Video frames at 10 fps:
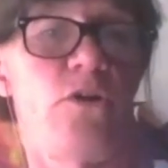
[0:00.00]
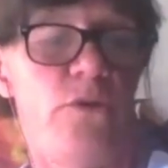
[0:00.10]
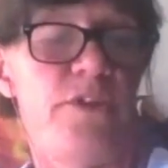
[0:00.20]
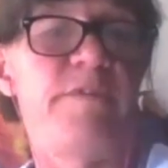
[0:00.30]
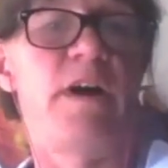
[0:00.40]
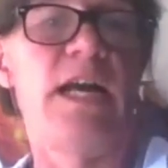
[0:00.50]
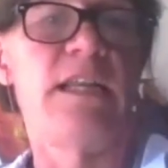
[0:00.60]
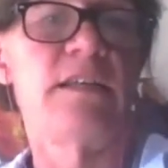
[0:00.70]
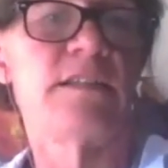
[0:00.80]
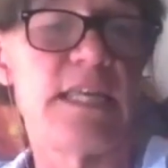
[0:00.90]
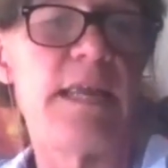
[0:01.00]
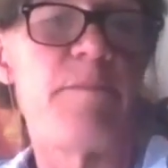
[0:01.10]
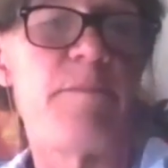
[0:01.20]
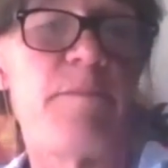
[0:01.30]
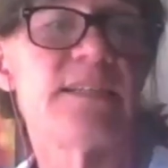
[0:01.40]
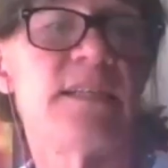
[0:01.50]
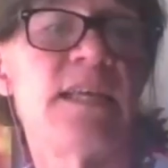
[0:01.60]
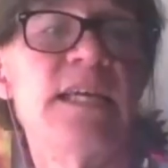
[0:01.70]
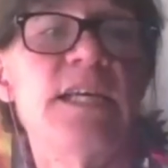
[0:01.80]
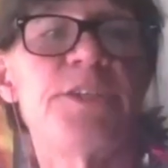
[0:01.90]
or the violence that impacted.
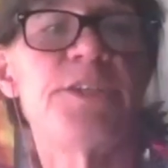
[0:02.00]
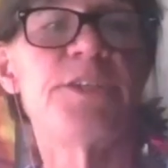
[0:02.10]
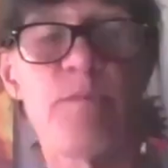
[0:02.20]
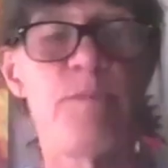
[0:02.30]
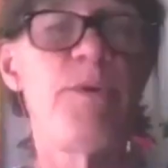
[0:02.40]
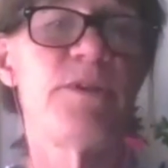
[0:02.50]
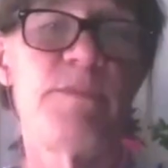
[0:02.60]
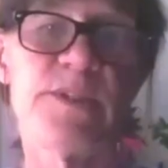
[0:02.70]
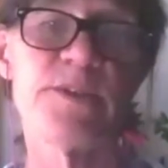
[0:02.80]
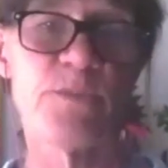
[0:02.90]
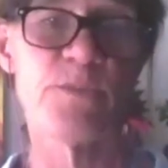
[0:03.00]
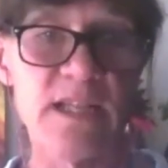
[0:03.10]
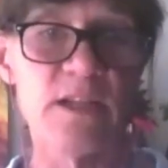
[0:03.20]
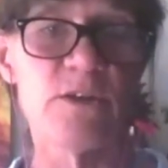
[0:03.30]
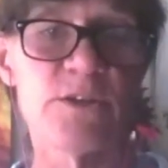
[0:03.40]
She said we put them in the sweat lodge.